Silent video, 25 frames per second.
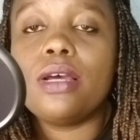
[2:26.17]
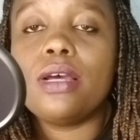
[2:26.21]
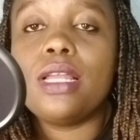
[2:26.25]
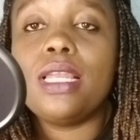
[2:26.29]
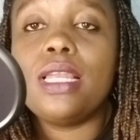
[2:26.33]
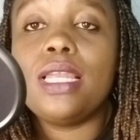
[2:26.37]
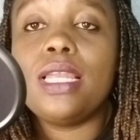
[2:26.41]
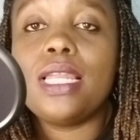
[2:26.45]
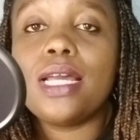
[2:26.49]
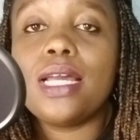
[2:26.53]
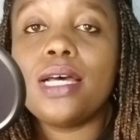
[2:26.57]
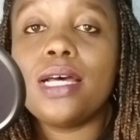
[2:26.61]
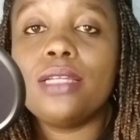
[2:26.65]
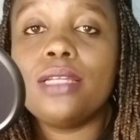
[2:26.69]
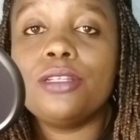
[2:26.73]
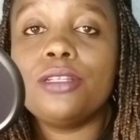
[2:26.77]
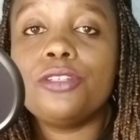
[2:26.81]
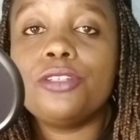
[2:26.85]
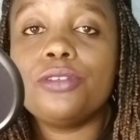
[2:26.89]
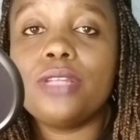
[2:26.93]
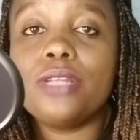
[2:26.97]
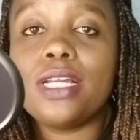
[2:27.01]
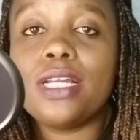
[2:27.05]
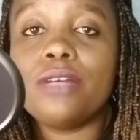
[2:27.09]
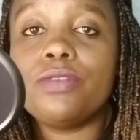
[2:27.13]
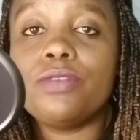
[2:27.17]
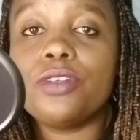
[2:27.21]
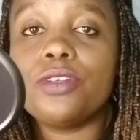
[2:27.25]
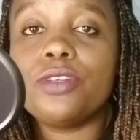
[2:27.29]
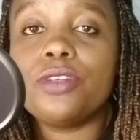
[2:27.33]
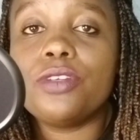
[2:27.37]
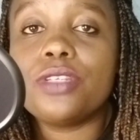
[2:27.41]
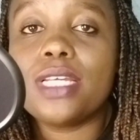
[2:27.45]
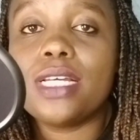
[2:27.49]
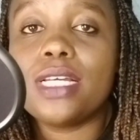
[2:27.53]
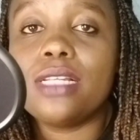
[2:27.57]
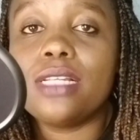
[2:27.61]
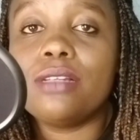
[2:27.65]
learn to love
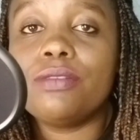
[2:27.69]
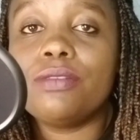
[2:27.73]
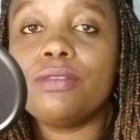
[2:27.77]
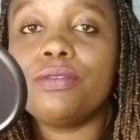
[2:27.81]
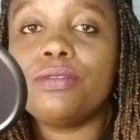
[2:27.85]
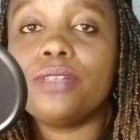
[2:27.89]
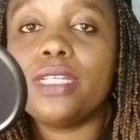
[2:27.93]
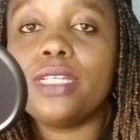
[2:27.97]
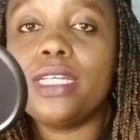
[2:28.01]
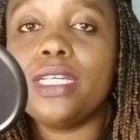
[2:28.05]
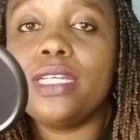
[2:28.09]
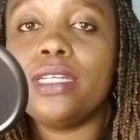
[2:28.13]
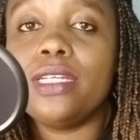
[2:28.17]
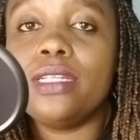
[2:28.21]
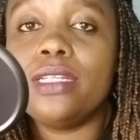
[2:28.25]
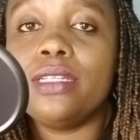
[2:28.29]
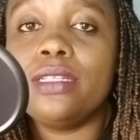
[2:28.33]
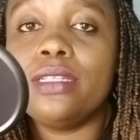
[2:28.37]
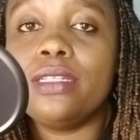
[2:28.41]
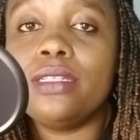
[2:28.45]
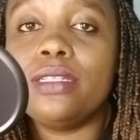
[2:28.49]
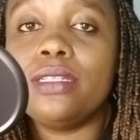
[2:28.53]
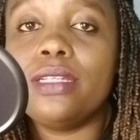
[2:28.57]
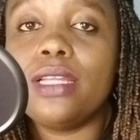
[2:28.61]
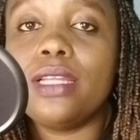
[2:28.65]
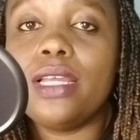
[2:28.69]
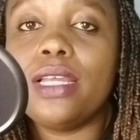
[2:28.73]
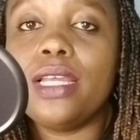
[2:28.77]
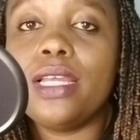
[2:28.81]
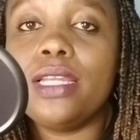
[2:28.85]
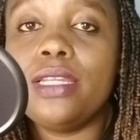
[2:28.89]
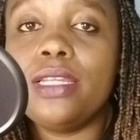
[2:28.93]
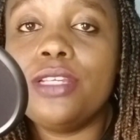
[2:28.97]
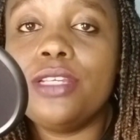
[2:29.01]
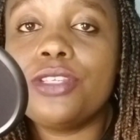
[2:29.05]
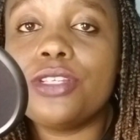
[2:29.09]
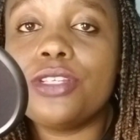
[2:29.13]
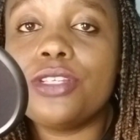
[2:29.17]
yourself in
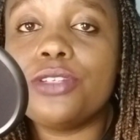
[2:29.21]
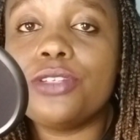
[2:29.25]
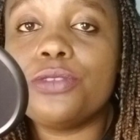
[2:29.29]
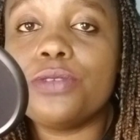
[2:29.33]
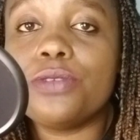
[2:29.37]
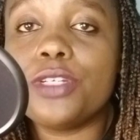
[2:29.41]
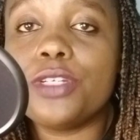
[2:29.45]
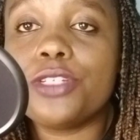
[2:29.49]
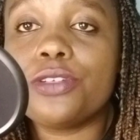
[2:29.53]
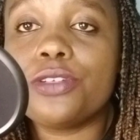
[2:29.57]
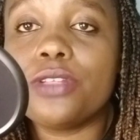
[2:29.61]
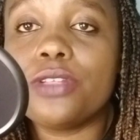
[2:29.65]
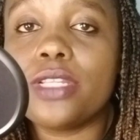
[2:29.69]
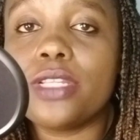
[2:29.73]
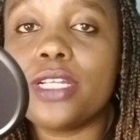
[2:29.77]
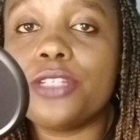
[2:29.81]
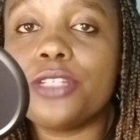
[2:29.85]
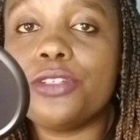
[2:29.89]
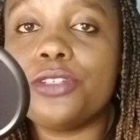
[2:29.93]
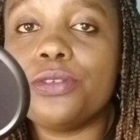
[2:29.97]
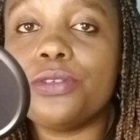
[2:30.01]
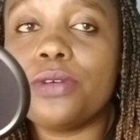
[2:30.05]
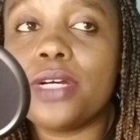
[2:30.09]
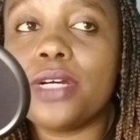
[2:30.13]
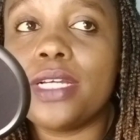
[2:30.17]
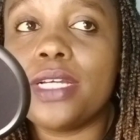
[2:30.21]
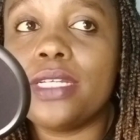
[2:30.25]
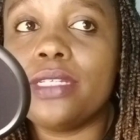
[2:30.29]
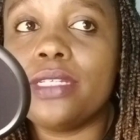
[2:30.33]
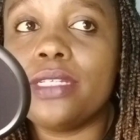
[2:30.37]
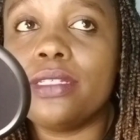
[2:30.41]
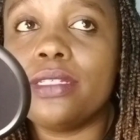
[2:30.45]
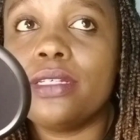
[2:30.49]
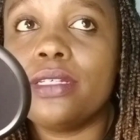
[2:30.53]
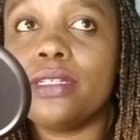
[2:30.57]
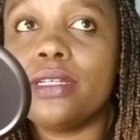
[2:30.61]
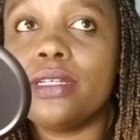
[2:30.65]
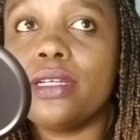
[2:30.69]
any situation that you are
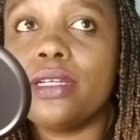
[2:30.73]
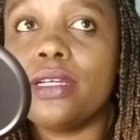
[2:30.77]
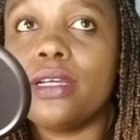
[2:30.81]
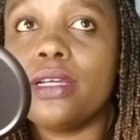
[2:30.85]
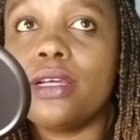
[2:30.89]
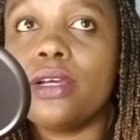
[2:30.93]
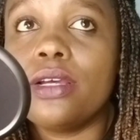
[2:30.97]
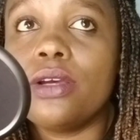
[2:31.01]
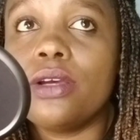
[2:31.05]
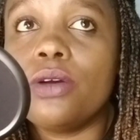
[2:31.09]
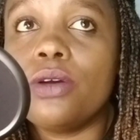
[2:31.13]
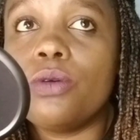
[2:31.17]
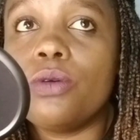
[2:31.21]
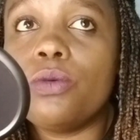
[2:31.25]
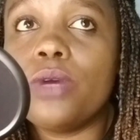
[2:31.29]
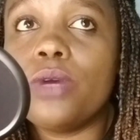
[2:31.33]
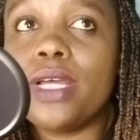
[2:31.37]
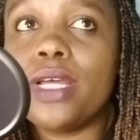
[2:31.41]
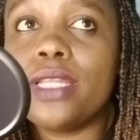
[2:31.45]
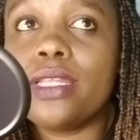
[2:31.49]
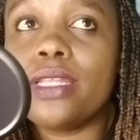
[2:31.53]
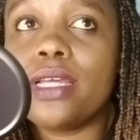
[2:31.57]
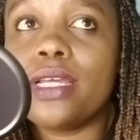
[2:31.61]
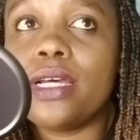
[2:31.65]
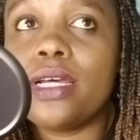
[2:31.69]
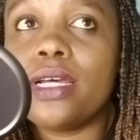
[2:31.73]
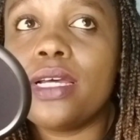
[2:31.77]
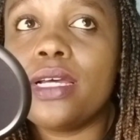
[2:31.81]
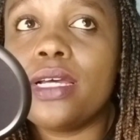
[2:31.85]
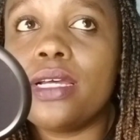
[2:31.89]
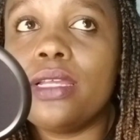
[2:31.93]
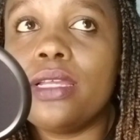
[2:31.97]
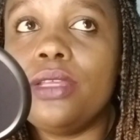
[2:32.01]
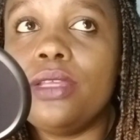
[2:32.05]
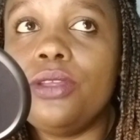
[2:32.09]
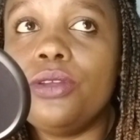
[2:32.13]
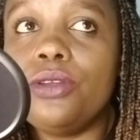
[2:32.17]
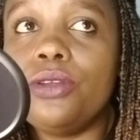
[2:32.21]
in.
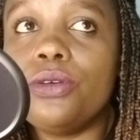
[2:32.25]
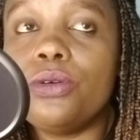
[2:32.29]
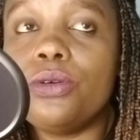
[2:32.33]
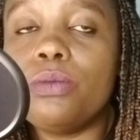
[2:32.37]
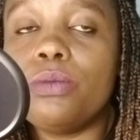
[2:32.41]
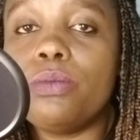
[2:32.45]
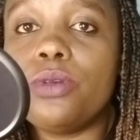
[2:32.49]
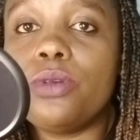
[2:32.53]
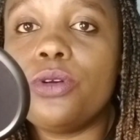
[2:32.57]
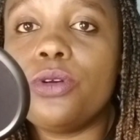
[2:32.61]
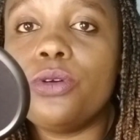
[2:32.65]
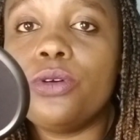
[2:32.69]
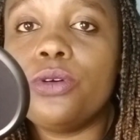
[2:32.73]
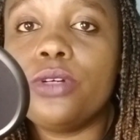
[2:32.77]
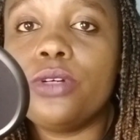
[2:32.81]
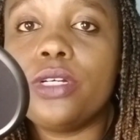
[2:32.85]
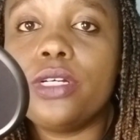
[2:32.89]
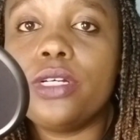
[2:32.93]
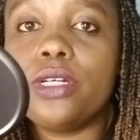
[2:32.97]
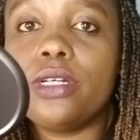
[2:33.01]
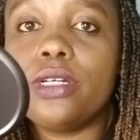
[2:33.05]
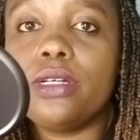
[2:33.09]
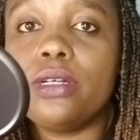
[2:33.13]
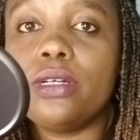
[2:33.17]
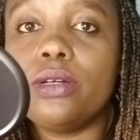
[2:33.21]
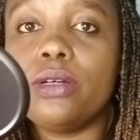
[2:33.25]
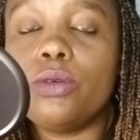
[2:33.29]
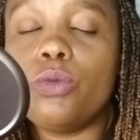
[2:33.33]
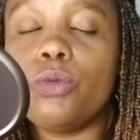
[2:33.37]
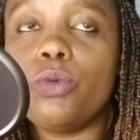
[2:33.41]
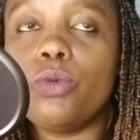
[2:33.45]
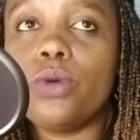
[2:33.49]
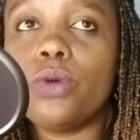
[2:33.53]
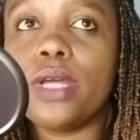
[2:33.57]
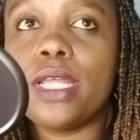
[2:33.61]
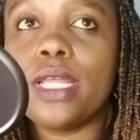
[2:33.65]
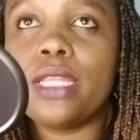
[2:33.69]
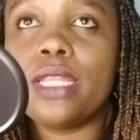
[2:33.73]
Whether you're broke,
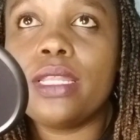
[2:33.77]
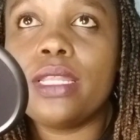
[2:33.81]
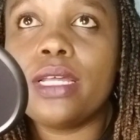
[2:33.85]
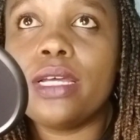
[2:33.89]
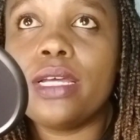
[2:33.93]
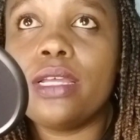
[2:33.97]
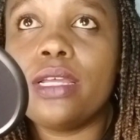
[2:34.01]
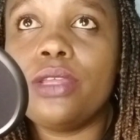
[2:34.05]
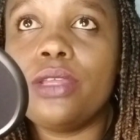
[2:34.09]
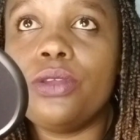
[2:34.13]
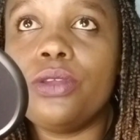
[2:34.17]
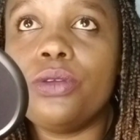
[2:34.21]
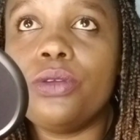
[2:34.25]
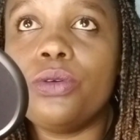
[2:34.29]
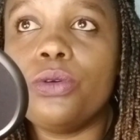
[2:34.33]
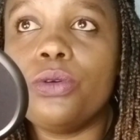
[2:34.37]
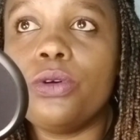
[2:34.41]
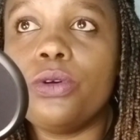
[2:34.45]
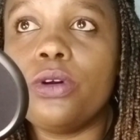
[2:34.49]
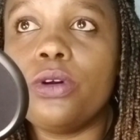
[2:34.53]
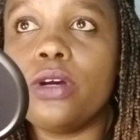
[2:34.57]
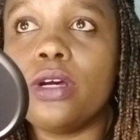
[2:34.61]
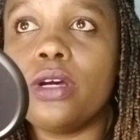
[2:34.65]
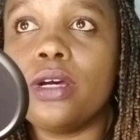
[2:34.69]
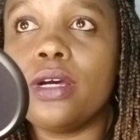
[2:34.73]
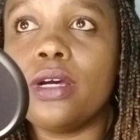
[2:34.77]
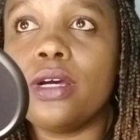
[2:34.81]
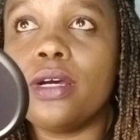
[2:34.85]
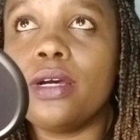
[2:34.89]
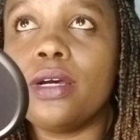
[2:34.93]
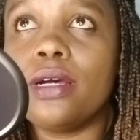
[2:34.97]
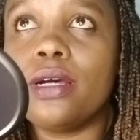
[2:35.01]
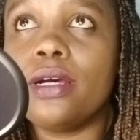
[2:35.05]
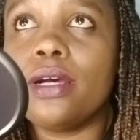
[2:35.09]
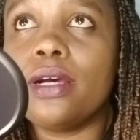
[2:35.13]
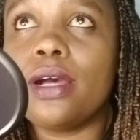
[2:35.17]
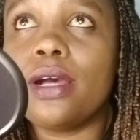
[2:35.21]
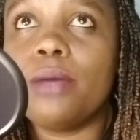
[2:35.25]
whether
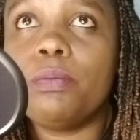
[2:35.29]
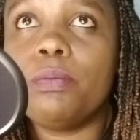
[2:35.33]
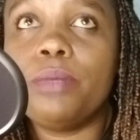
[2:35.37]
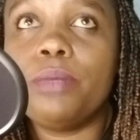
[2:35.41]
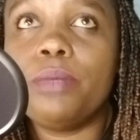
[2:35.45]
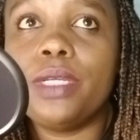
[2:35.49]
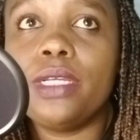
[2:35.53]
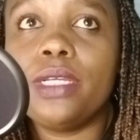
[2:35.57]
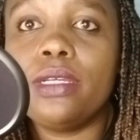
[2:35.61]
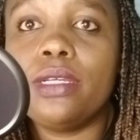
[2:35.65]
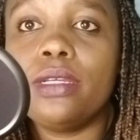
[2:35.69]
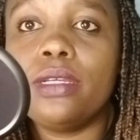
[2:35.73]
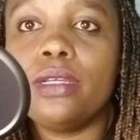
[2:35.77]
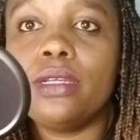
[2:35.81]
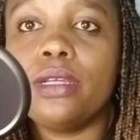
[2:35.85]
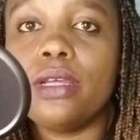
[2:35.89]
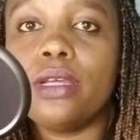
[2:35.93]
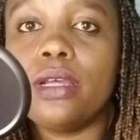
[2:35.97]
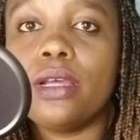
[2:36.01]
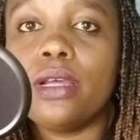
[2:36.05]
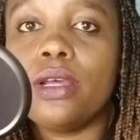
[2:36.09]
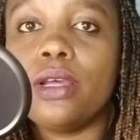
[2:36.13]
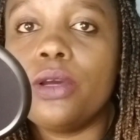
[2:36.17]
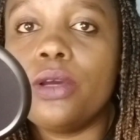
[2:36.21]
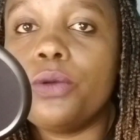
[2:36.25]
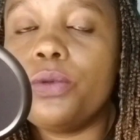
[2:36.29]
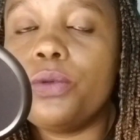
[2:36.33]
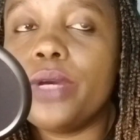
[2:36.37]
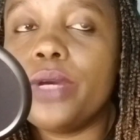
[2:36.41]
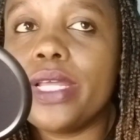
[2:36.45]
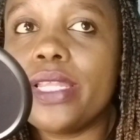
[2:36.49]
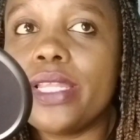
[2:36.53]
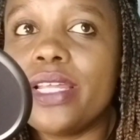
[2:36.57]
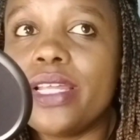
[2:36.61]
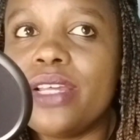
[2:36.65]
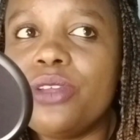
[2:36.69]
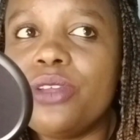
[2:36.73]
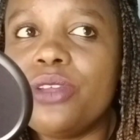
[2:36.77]
you're happy,
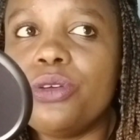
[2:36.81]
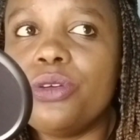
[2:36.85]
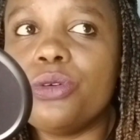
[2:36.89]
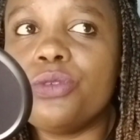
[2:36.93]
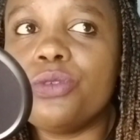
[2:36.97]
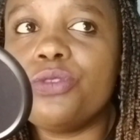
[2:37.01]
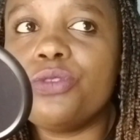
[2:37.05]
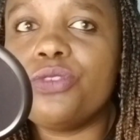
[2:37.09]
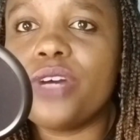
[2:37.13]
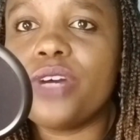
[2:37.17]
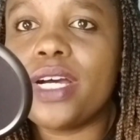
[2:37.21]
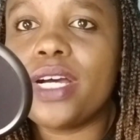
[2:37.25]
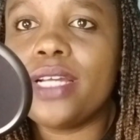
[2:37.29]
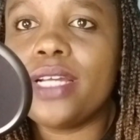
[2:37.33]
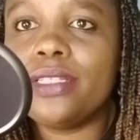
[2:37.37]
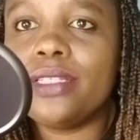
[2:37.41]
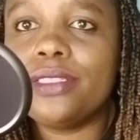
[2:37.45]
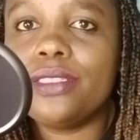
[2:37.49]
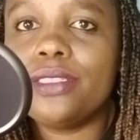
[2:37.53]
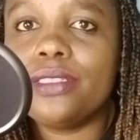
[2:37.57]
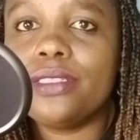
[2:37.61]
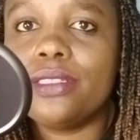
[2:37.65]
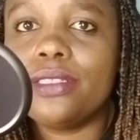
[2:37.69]
whether you're fat,